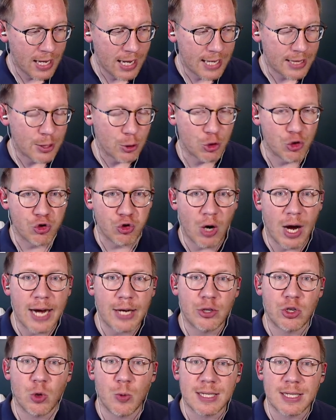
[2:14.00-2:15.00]
they're trying
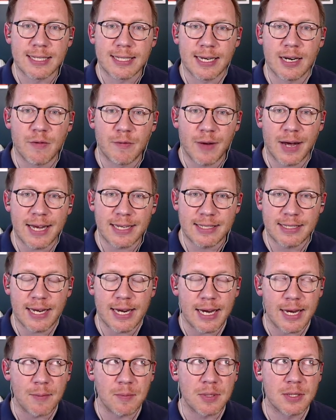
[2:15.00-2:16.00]
to incentivize
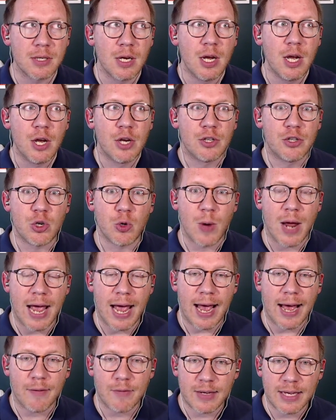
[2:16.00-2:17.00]
teams to
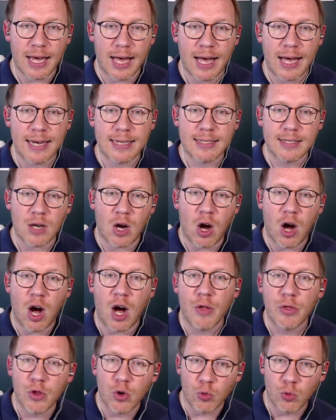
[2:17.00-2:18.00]
have guys
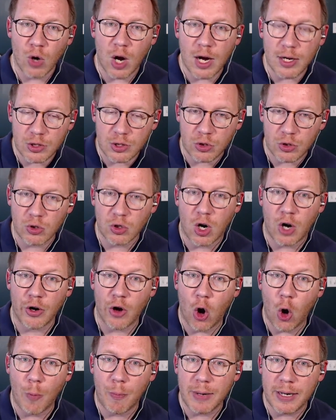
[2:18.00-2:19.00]
on the roster on
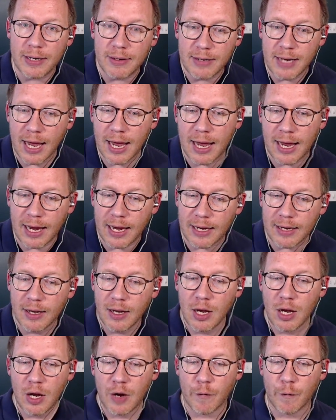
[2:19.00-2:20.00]
opening day
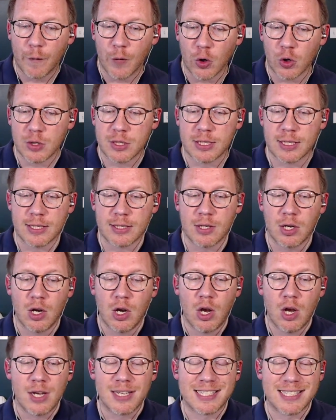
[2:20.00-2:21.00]
versus
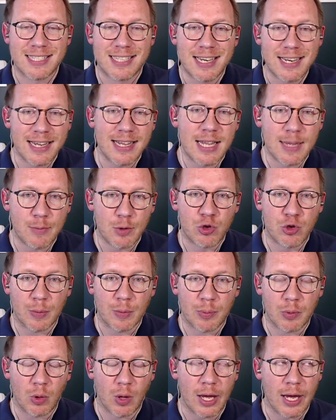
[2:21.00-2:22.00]
sending them to
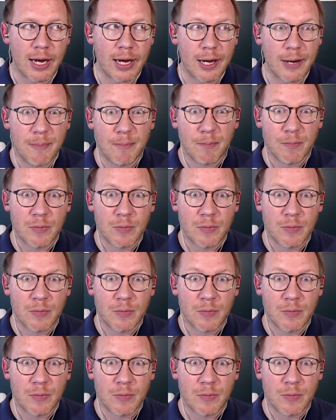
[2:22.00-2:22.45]
AAA